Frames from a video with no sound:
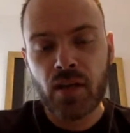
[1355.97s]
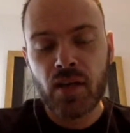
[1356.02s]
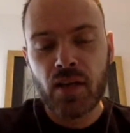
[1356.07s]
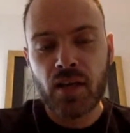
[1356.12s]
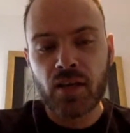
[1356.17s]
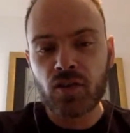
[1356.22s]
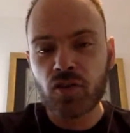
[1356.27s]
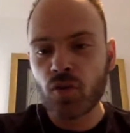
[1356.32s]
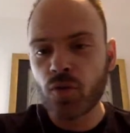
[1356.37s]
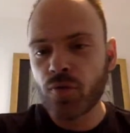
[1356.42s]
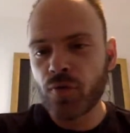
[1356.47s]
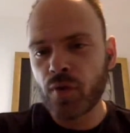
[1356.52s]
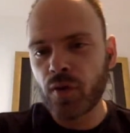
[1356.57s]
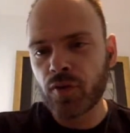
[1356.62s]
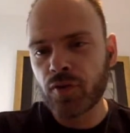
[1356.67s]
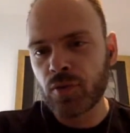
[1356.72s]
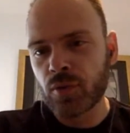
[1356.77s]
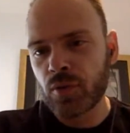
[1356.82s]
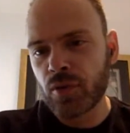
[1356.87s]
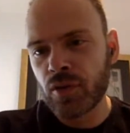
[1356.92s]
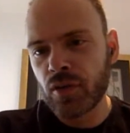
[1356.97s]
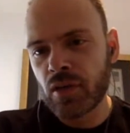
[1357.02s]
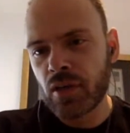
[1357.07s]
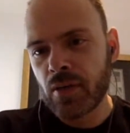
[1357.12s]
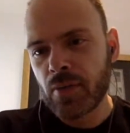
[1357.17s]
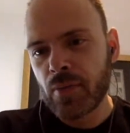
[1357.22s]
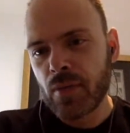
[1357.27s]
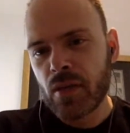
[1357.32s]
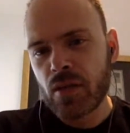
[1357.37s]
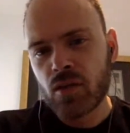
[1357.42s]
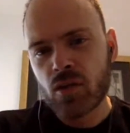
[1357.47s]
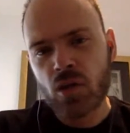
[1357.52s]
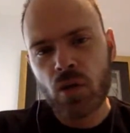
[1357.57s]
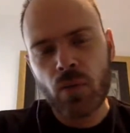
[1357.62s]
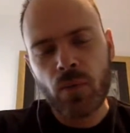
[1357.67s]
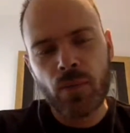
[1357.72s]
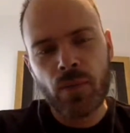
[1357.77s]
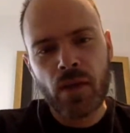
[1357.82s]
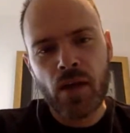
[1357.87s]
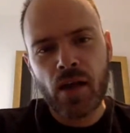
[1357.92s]
And so far, so good.
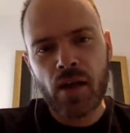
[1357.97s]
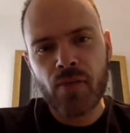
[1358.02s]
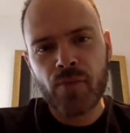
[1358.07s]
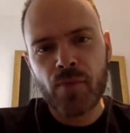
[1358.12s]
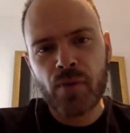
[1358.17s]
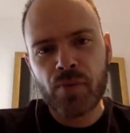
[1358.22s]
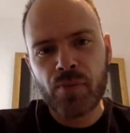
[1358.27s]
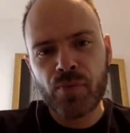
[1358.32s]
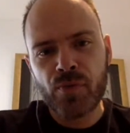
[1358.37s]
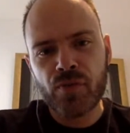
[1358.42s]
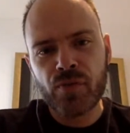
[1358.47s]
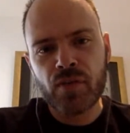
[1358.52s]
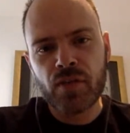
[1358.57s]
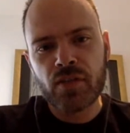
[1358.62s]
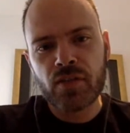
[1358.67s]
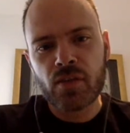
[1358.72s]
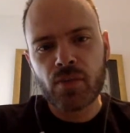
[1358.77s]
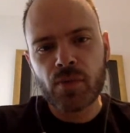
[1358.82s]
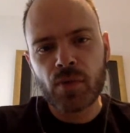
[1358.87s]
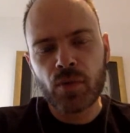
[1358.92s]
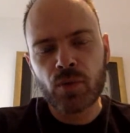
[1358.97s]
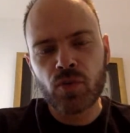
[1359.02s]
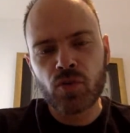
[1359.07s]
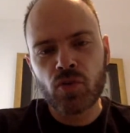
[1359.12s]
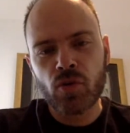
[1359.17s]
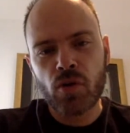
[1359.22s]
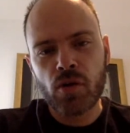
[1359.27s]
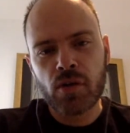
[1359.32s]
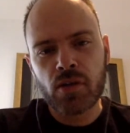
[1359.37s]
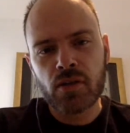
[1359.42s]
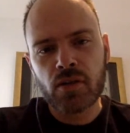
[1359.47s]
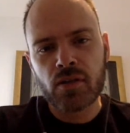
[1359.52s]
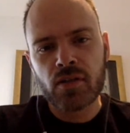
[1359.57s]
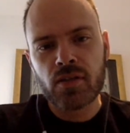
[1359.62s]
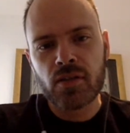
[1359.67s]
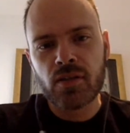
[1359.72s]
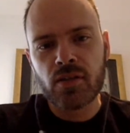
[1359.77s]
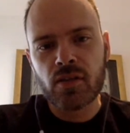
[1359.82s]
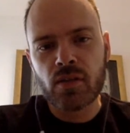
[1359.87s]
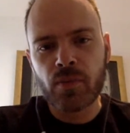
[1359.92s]
So I've been privy to some of those talks and
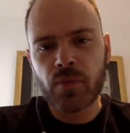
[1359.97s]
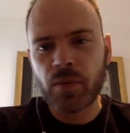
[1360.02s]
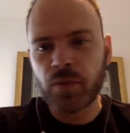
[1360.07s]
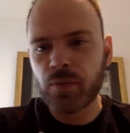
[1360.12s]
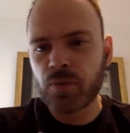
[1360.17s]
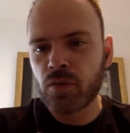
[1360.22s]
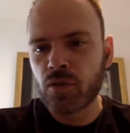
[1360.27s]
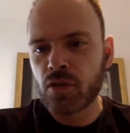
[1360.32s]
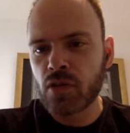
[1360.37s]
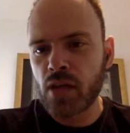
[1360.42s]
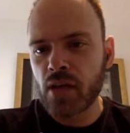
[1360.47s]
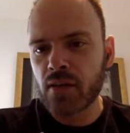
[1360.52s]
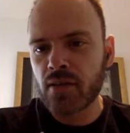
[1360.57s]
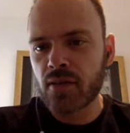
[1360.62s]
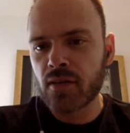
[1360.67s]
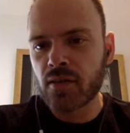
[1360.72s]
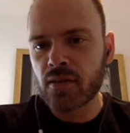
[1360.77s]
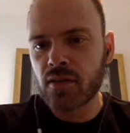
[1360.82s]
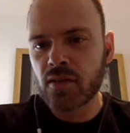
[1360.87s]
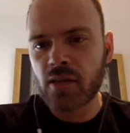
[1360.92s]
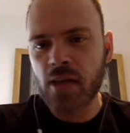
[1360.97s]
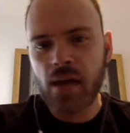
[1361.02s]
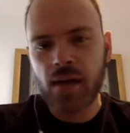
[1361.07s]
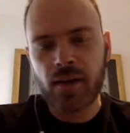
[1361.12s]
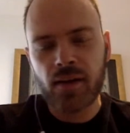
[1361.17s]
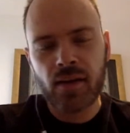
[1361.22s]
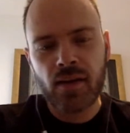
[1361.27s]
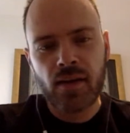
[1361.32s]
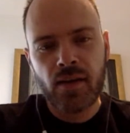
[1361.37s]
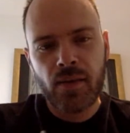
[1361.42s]
seen some of the chats on Slack.